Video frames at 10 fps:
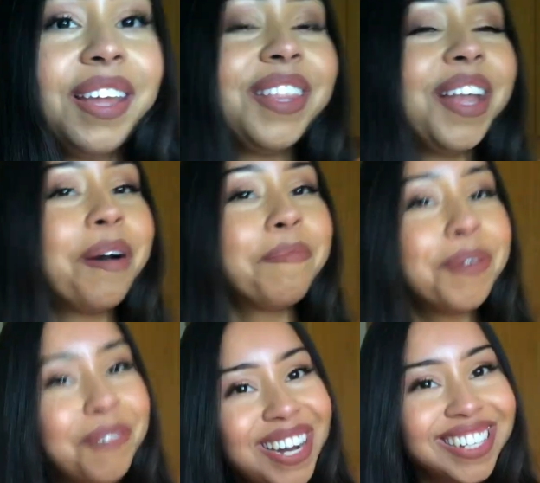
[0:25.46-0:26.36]

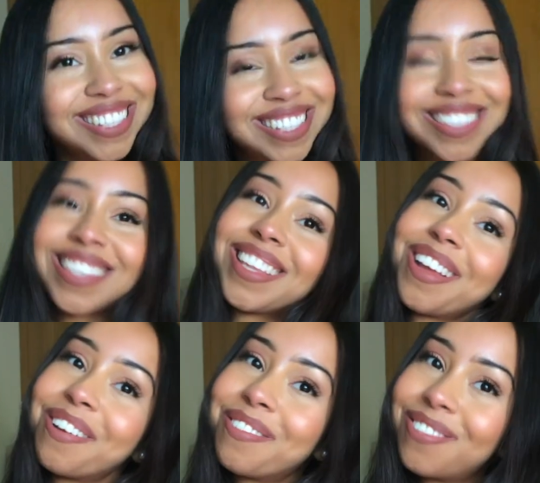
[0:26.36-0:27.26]
Number 1,
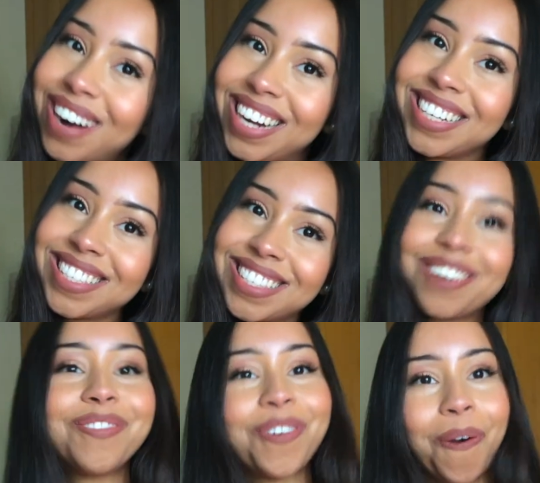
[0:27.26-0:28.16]
rice,
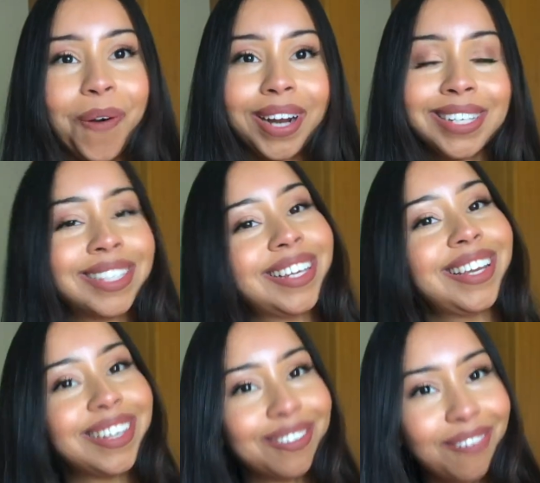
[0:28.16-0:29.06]
of course,
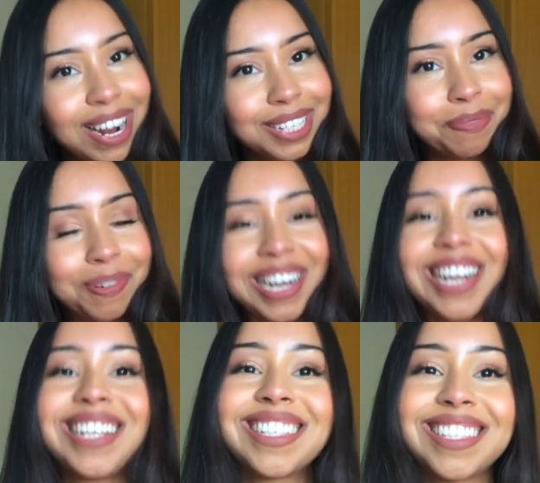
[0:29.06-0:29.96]
rice
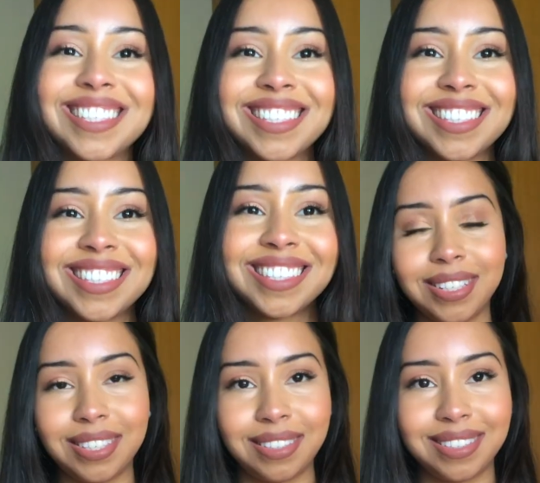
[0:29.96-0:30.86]
pudding.
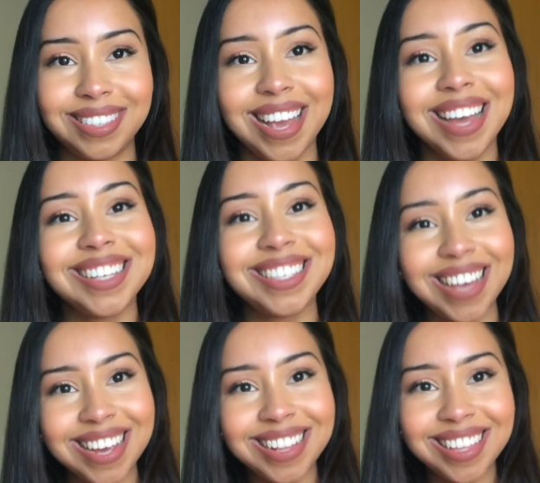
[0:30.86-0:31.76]
Second
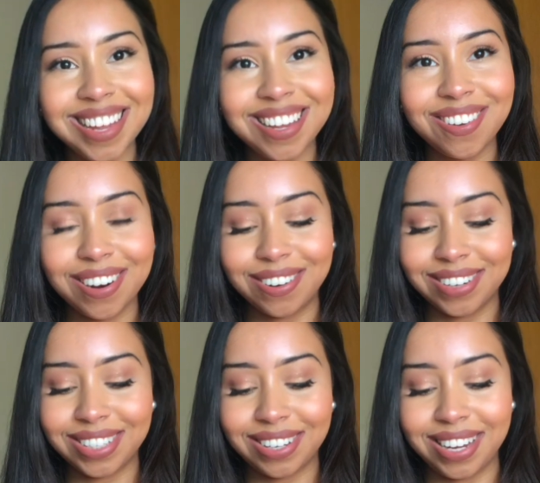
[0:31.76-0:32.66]
thing you're going to
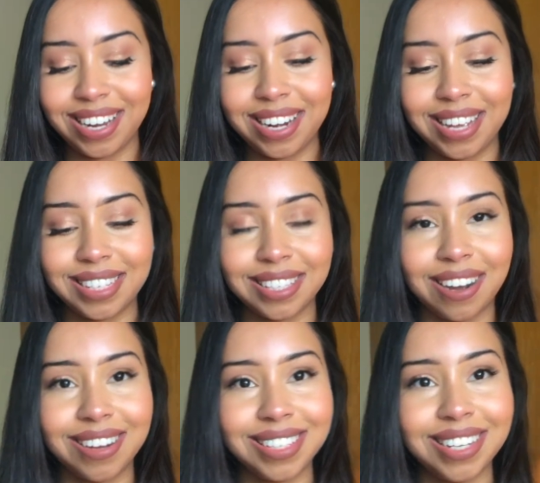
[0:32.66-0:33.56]
need is
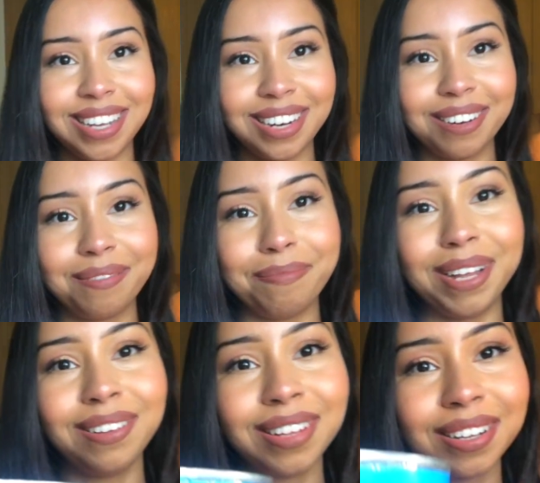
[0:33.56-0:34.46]
condensed
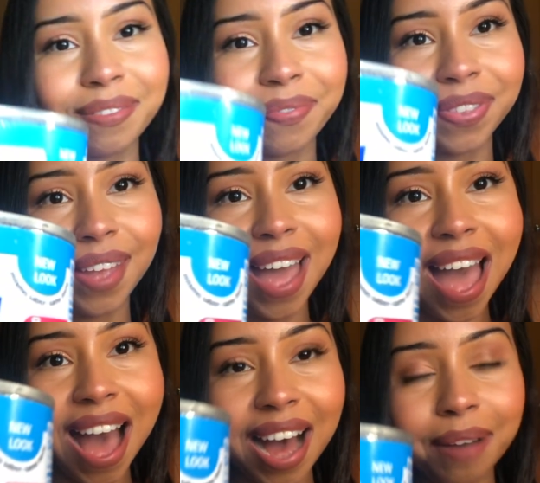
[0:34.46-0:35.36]
milk.
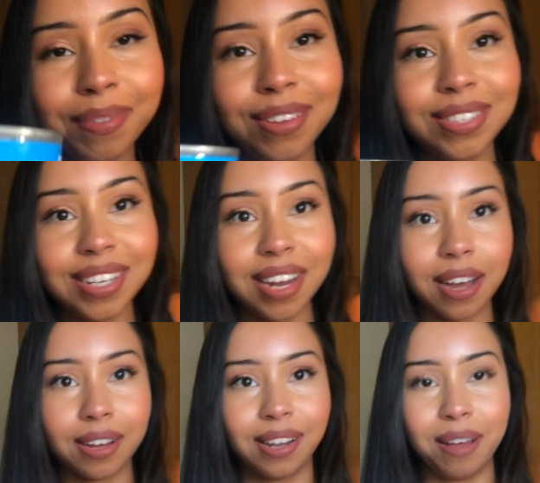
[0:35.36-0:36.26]
I'm using a
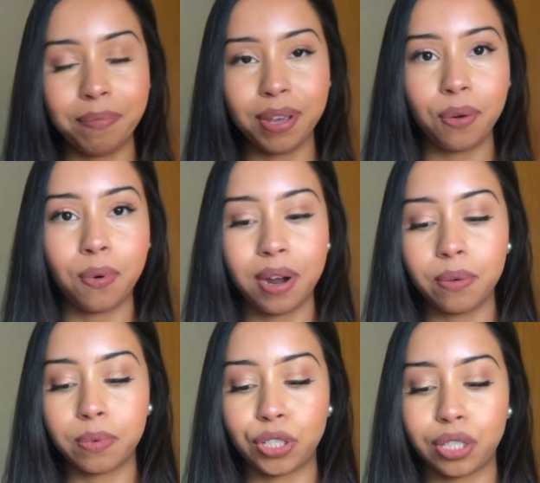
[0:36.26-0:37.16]
Colombian
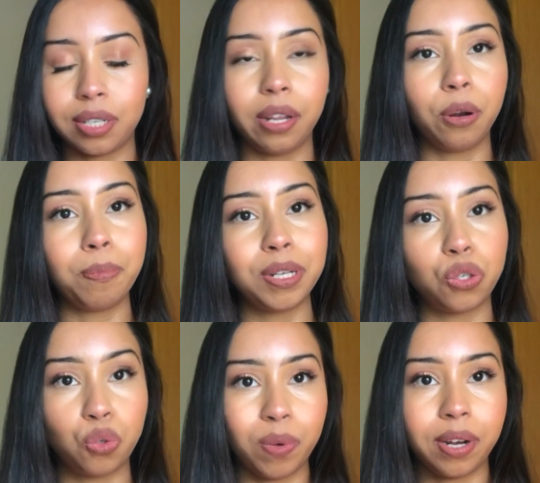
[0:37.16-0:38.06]
one, which is a little bit
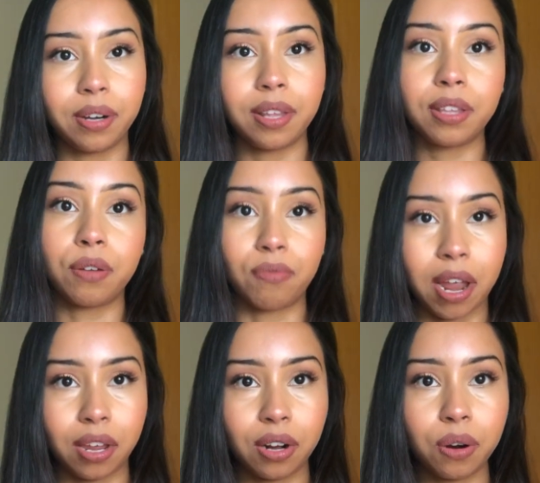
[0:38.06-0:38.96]
sweeter than the
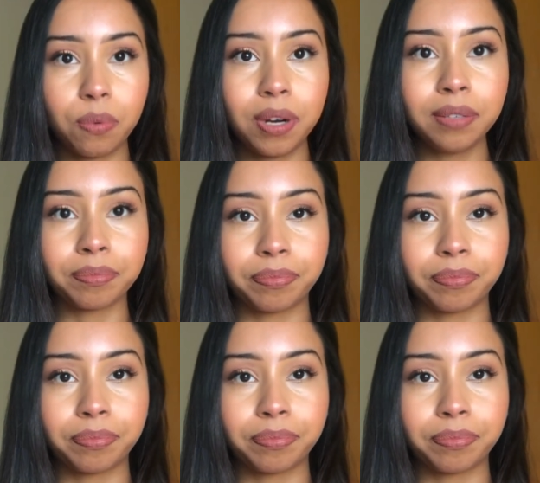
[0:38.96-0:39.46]
regular one.